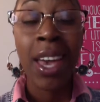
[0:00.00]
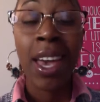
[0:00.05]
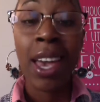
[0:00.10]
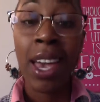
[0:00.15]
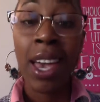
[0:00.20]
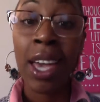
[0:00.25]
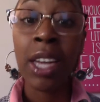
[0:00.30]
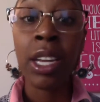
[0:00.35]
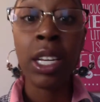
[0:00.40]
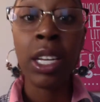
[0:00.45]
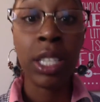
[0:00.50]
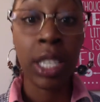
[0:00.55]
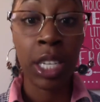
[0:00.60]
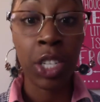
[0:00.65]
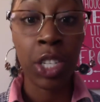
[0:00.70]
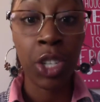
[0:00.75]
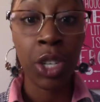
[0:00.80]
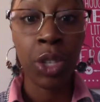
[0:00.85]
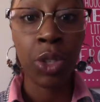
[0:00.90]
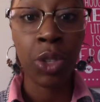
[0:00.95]
in
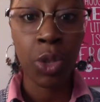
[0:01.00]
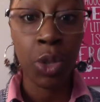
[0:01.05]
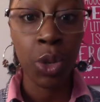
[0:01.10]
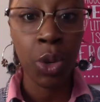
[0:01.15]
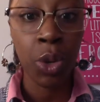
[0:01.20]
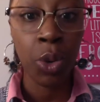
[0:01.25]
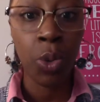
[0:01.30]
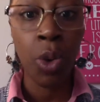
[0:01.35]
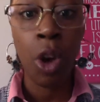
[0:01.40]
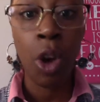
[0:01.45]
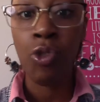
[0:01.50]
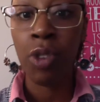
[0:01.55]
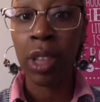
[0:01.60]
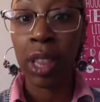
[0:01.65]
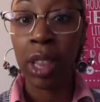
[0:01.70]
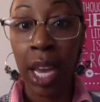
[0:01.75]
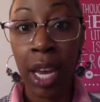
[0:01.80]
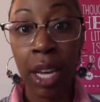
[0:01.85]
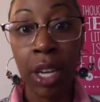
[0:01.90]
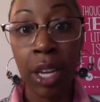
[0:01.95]
addition to
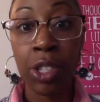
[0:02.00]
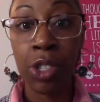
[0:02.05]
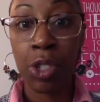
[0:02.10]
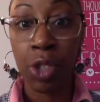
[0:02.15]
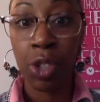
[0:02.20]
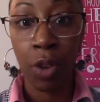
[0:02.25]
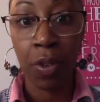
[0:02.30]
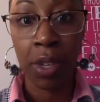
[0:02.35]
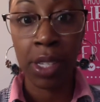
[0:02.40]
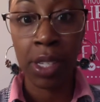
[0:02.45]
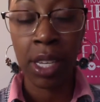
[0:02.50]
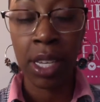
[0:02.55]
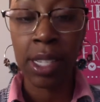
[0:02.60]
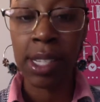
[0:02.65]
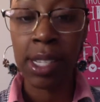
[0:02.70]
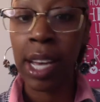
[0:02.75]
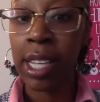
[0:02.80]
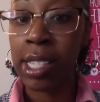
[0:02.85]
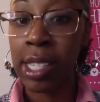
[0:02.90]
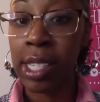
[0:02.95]
related
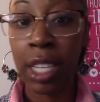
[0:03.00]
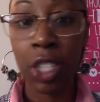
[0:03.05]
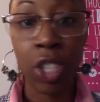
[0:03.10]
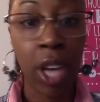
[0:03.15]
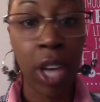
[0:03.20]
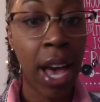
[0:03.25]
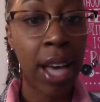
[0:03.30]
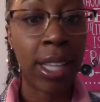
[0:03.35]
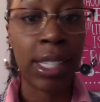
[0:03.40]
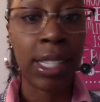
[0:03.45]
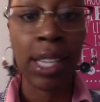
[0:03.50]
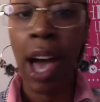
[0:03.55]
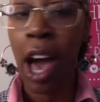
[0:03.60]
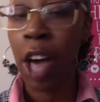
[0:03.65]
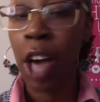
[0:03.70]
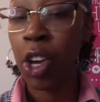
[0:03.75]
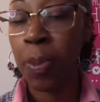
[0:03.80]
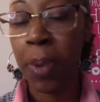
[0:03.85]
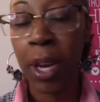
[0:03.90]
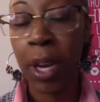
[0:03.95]
services such as
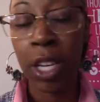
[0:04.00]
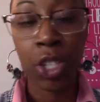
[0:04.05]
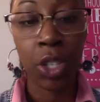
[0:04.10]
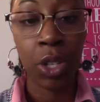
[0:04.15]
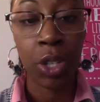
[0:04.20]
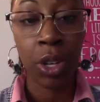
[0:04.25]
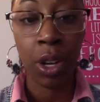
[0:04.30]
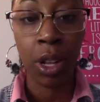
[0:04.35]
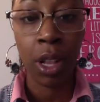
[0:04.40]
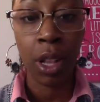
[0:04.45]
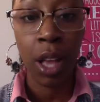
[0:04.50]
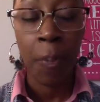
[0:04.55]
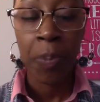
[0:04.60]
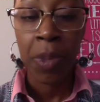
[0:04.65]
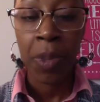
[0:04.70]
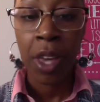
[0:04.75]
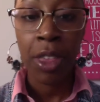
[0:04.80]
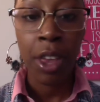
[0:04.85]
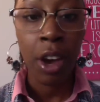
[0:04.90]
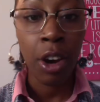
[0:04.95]
occupational
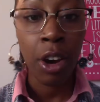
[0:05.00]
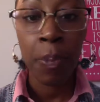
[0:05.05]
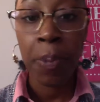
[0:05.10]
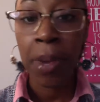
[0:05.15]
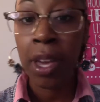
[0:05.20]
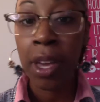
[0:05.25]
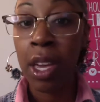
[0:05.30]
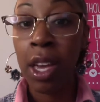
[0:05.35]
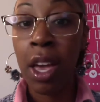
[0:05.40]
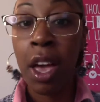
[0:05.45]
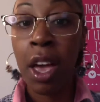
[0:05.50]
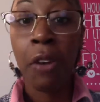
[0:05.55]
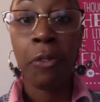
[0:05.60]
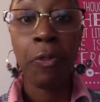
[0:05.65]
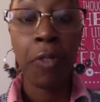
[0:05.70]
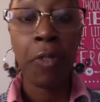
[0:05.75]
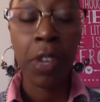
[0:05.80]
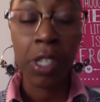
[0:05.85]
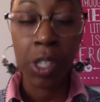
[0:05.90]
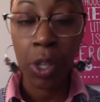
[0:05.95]
therapy,
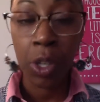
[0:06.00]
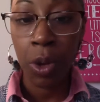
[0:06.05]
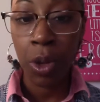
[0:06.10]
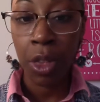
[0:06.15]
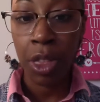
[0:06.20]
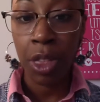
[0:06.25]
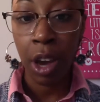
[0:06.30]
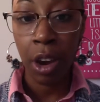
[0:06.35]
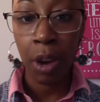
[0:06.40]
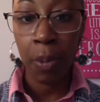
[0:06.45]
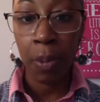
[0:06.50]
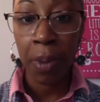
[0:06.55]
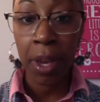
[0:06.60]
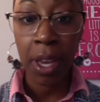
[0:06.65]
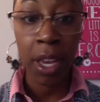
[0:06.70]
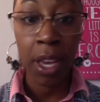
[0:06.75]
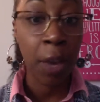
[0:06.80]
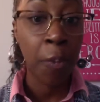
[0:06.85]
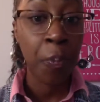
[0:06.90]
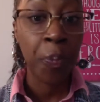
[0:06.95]
physical
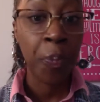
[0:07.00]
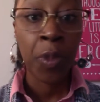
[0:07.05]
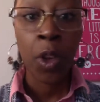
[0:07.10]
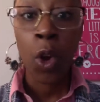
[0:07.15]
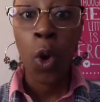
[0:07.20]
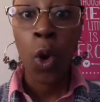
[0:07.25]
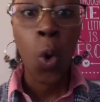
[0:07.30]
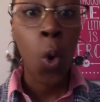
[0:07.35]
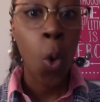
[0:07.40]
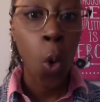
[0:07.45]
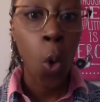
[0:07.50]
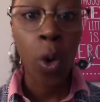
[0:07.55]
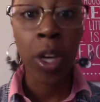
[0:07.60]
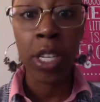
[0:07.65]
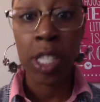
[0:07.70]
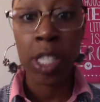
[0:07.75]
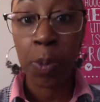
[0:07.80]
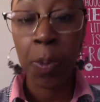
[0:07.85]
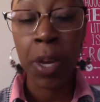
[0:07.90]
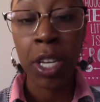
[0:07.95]
therapy, or
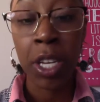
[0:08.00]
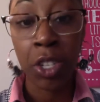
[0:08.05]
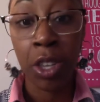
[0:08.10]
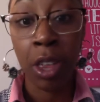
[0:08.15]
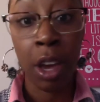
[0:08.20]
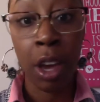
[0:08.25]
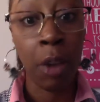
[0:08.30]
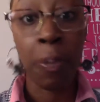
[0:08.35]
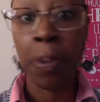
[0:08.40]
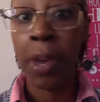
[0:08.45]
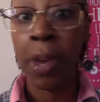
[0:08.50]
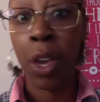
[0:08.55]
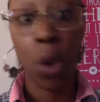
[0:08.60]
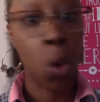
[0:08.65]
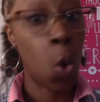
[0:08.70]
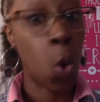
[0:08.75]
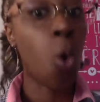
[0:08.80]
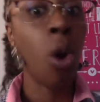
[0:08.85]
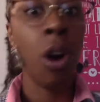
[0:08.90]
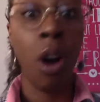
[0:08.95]
speech therapy,
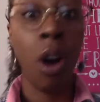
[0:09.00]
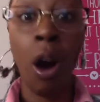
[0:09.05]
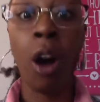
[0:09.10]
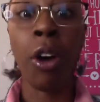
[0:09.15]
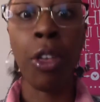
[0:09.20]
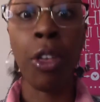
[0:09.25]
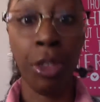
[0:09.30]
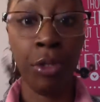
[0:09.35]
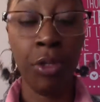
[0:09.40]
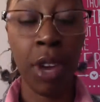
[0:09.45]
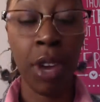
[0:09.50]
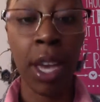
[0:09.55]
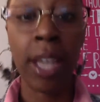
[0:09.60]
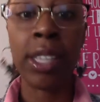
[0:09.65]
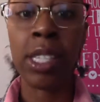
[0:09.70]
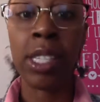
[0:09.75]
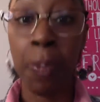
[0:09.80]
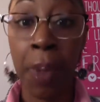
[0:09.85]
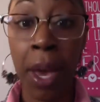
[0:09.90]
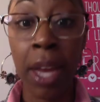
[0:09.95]
or all three,
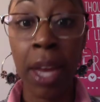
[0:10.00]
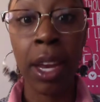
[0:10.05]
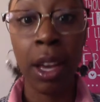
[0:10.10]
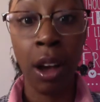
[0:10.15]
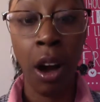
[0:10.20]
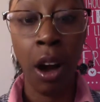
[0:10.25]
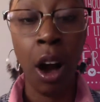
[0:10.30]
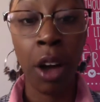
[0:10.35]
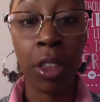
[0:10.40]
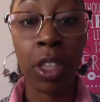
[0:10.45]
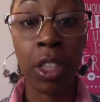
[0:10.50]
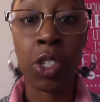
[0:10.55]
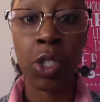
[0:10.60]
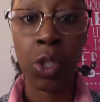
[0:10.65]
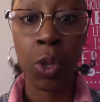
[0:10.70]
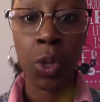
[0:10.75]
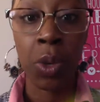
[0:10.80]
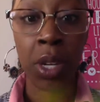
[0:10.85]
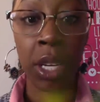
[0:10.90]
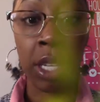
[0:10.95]
depending on the
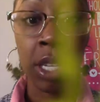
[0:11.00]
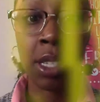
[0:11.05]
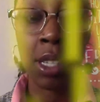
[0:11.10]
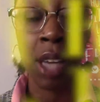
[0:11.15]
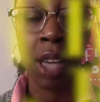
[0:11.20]
student's